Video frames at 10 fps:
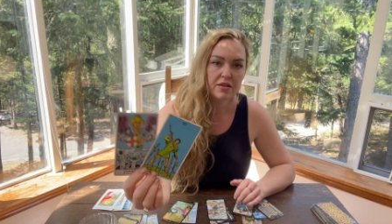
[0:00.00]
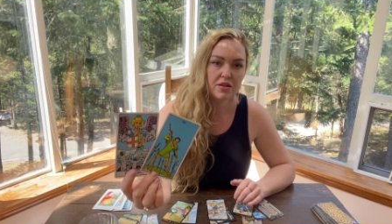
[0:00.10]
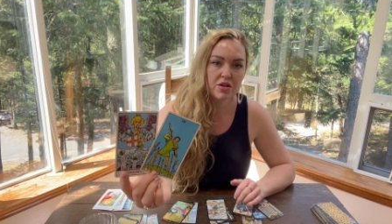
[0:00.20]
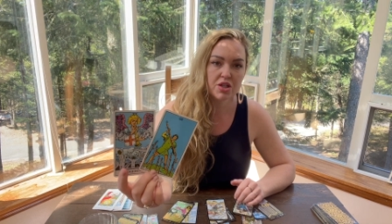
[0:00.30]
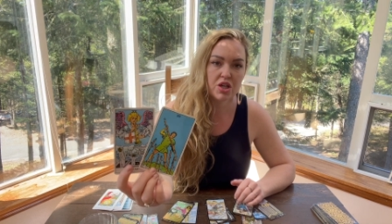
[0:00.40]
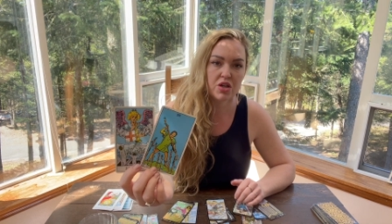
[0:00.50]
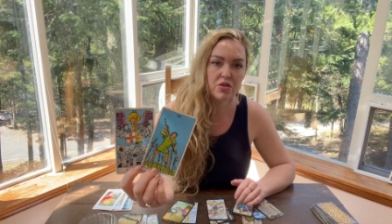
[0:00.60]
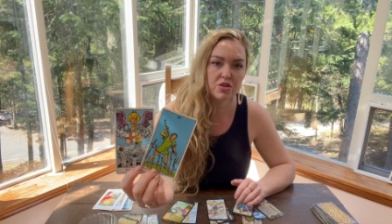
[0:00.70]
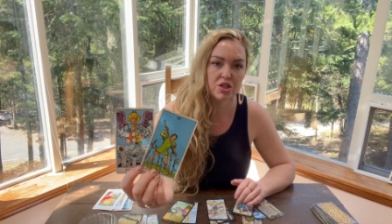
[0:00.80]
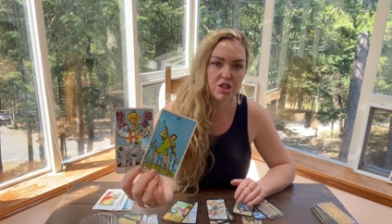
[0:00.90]
There's
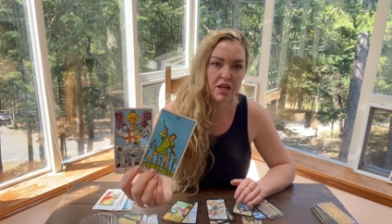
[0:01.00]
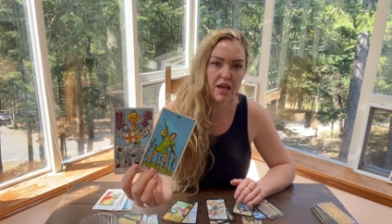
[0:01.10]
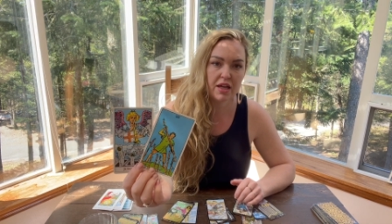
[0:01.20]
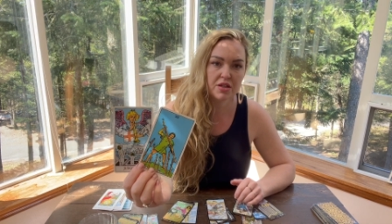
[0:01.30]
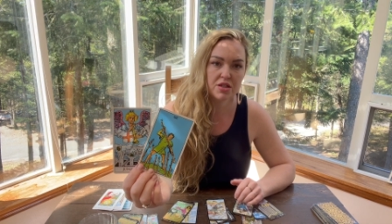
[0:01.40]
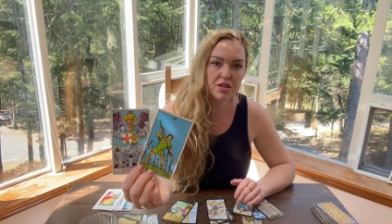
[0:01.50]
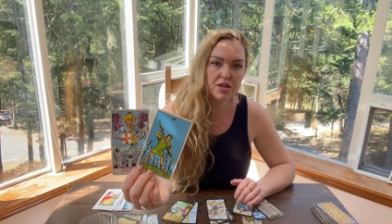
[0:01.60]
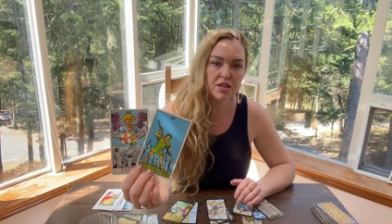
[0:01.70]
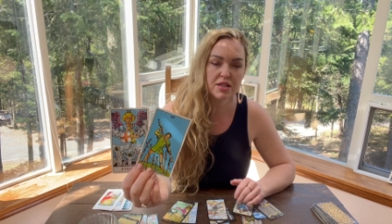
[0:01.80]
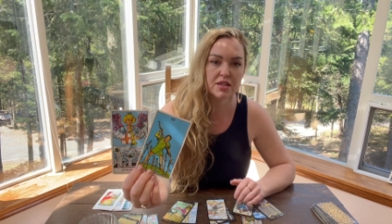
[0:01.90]
huge change.
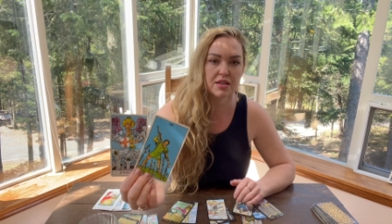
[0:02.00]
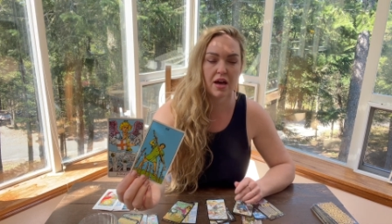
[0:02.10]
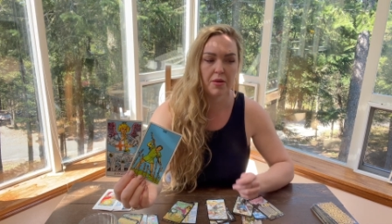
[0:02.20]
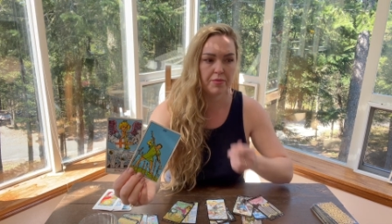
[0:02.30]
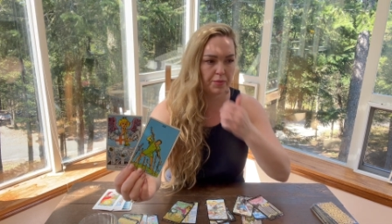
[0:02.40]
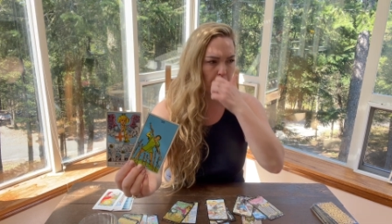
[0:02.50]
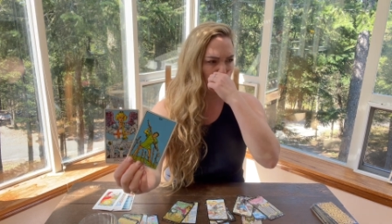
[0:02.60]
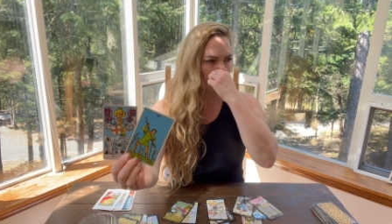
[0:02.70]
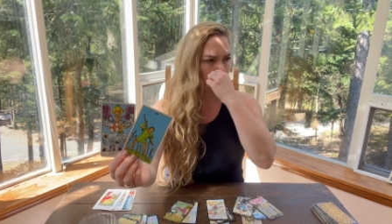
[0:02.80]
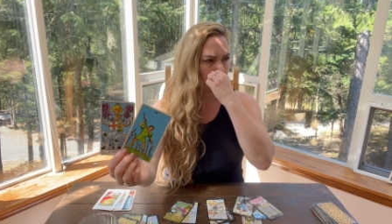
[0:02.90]
This is,
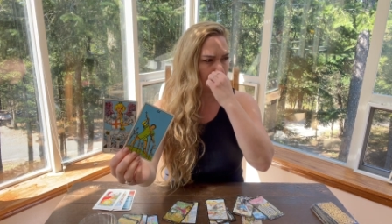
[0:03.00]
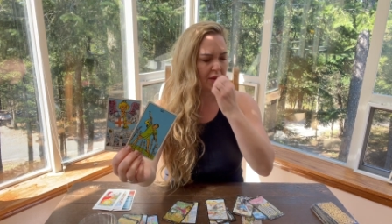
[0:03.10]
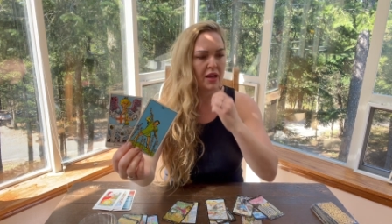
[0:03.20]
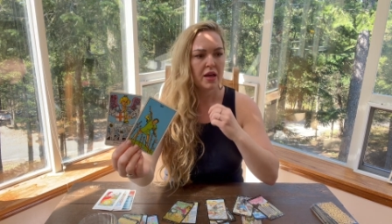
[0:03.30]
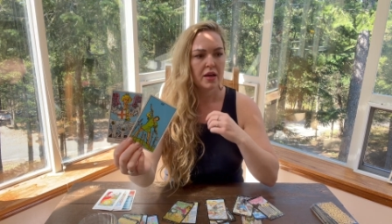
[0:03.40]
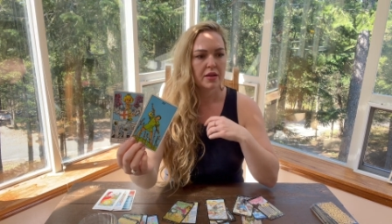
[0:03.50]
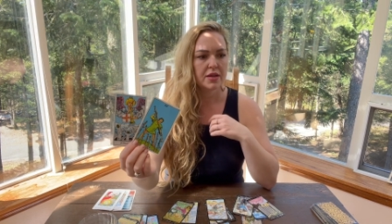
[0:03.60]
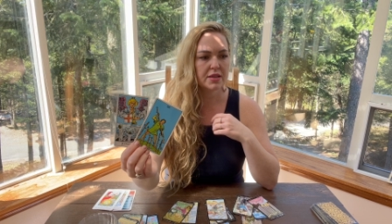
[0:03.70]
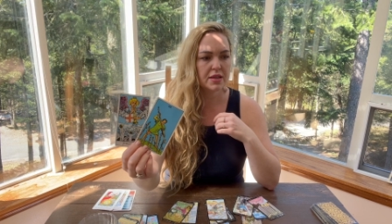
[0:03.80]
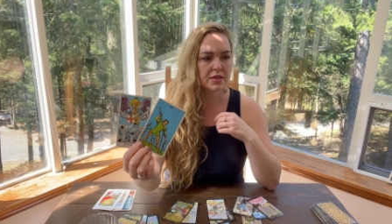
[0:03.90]
um,
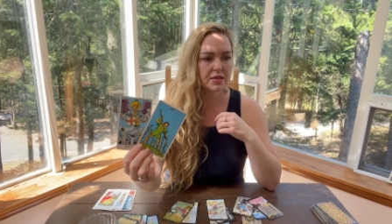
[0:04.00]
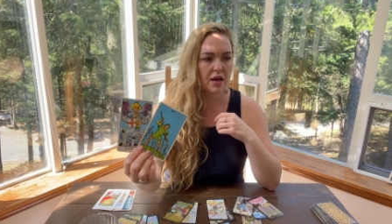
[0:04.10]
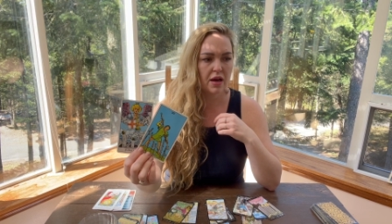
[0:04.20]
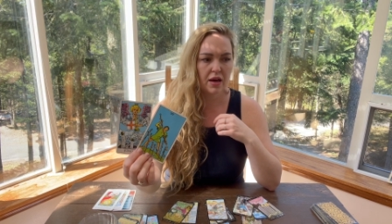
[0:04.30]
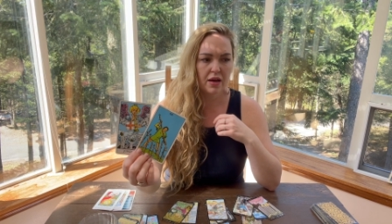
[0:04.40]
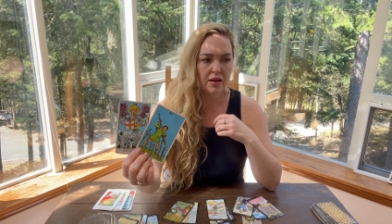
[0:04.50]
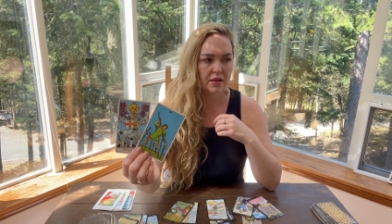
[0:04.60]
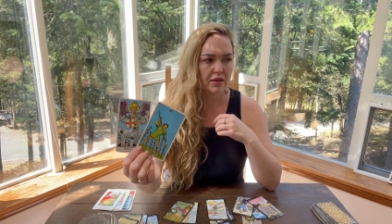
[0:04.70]
this is, uh,